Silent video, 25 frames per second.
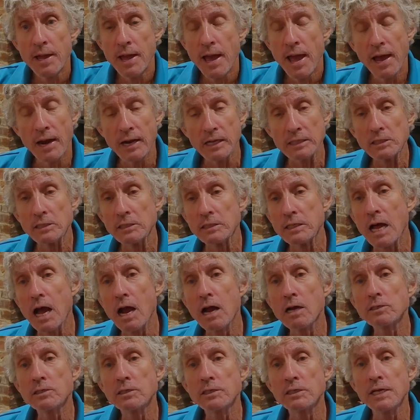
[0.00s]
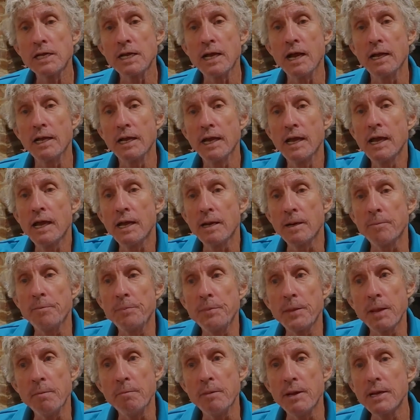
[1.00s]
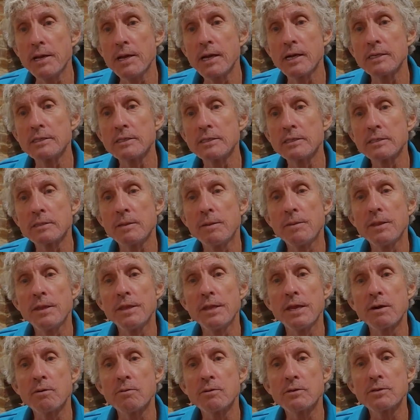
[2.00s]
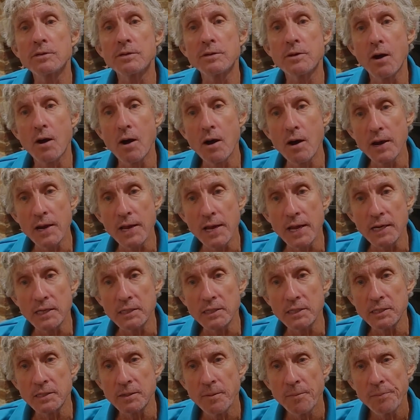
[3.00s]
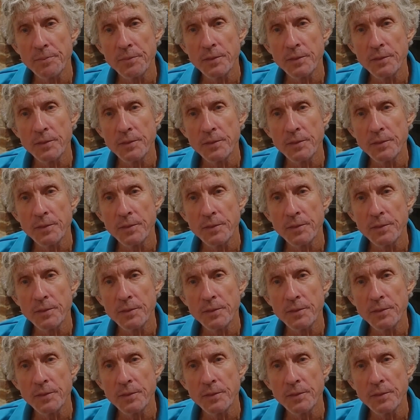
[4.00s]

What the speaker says: And it's largely, again, because there was an audience